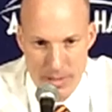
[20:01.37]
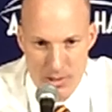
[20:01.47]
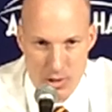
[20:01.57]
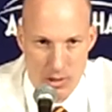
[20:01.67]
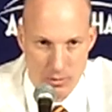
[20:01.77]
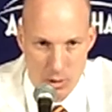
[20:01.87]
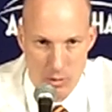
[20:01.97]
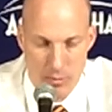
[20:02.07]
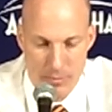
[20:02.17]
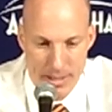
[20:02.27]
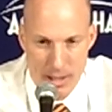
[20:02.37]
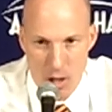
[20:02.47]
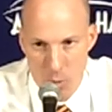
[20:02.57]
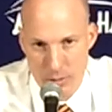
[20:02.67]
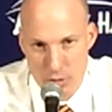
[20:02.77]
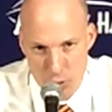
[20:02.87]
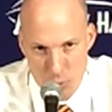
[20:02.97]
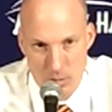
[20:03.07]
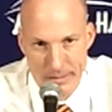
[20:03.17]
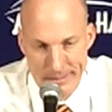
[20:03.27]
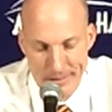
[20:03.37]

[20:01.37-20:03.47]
beats the alternative of being 0-2.